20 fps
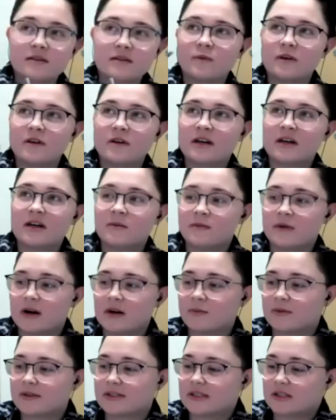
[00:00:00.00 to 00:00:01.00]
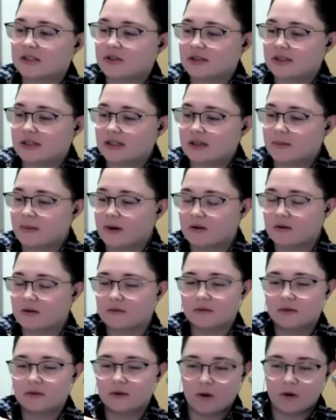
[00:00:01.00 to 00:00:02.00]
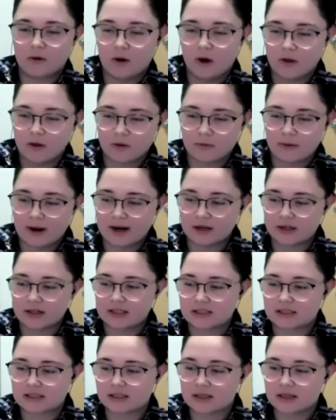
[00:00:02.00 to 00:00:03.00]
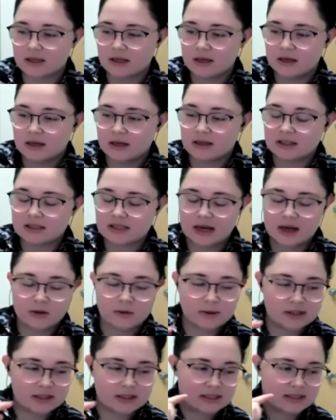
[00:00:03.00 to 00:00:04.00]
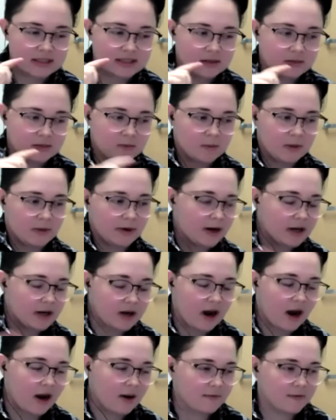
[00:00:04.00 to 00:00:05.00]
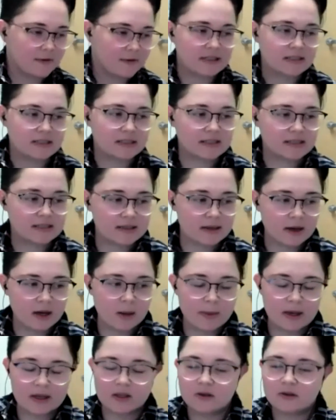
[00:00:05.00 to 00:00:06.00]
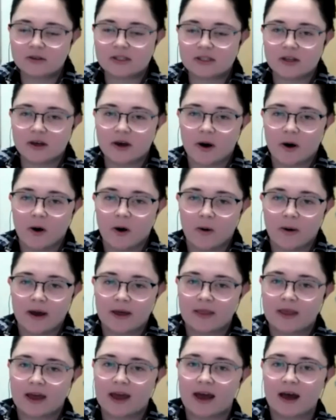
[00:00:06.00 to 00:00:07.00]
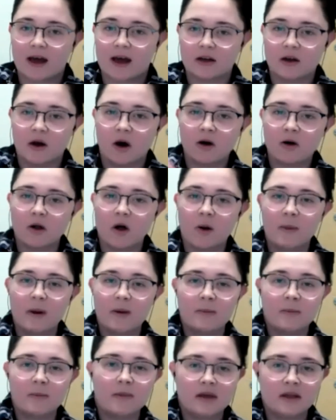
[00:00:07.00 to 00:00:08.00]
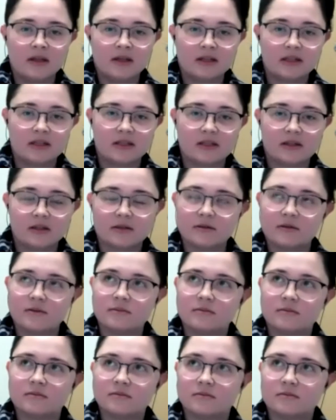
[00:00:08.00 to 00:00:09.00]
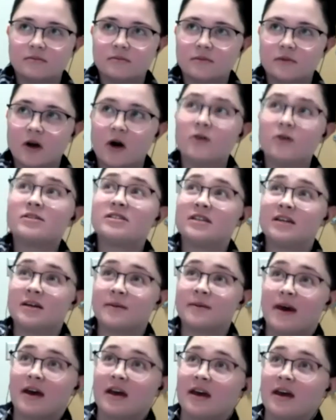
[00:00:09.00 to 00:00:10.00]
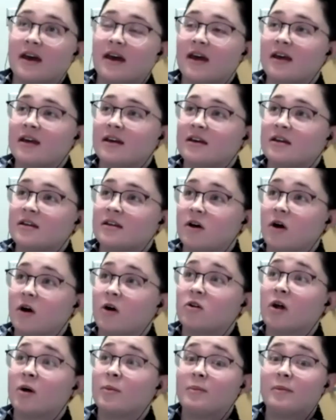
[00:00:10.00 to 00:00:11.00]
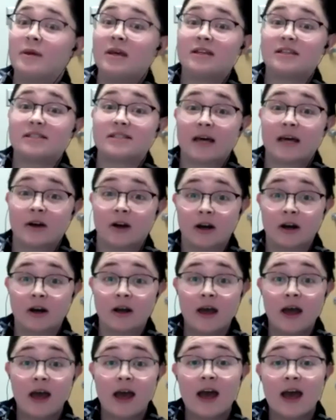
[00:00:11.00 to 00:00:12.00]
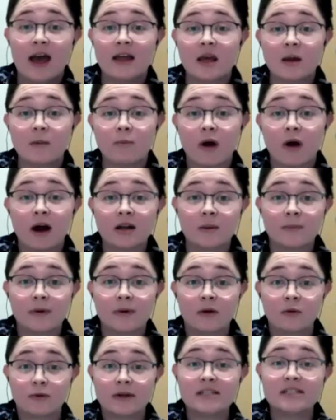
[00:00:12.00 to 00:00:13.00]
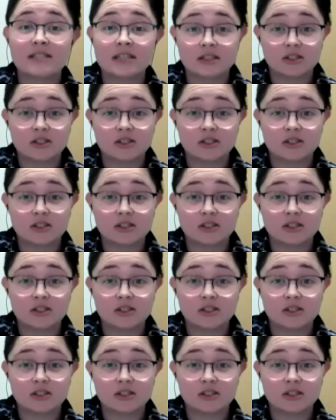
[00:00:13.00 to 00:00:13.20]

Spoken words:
what you kind of brought up was interesting about, other writers, because we were at a conference at UCO, and they had Oklahoma Media, OCMA, and Oklahoma Media Center, and they brought up a recent